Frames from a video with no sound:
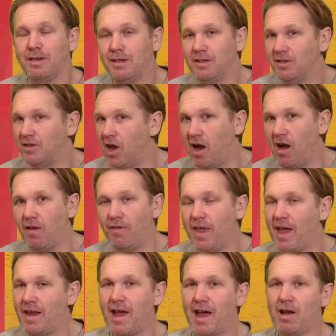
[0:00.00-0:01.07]
that aren't
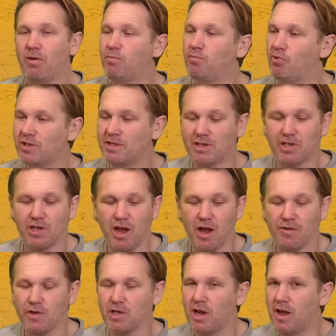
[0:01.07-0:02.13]
there now, British and
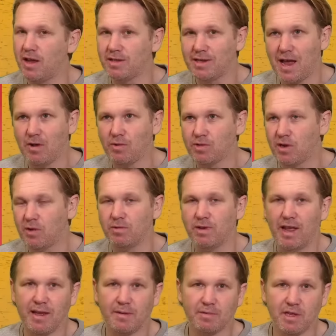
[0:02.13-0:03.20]
Irish Lions, household
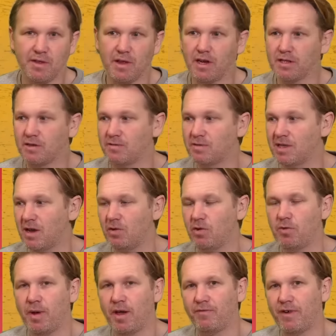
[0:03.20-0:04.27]
names, the likes of
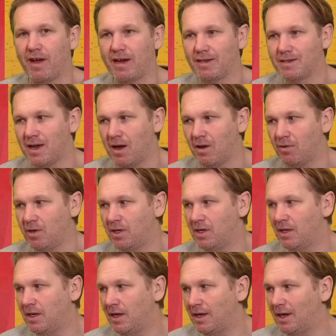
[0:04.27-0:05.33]
Taulupe Faletau
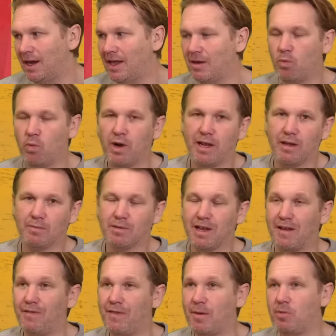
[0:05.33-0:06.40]
and Liam Williams.
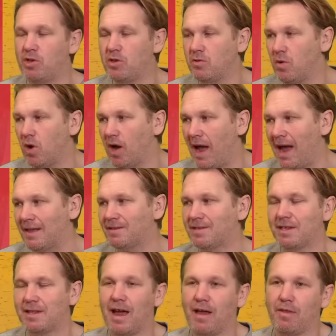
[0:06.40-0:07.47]
And then when you add
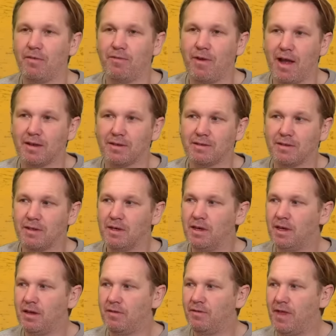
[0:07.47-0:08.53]
to that the fact
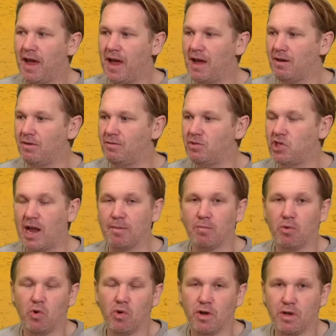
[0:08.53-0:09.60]
that Jac
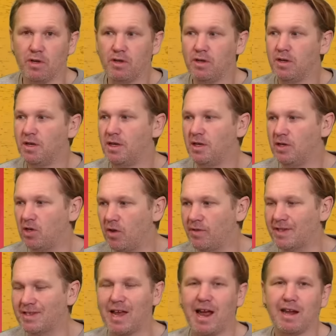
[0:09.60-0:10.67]
Morgan, you know,
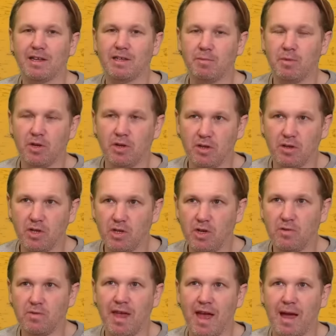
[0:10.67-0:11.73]
the talisman and the
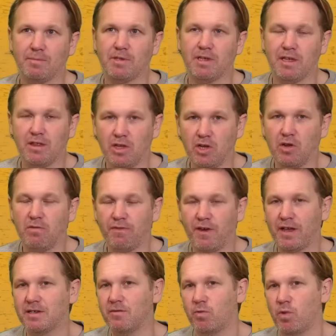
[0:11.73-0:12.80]
new captain, the new
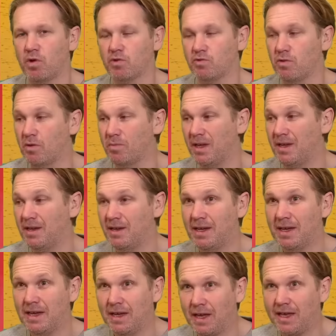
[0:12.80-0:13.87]
face of Welsh rugby,
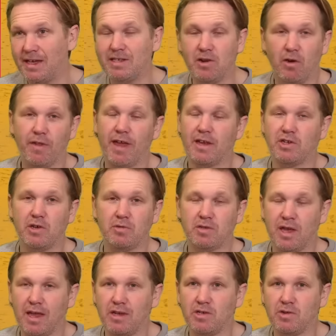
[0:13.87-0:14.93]
he's not there due
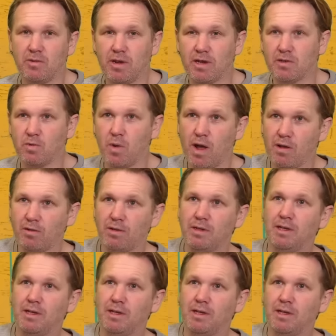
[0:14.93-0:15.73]
to injury as well.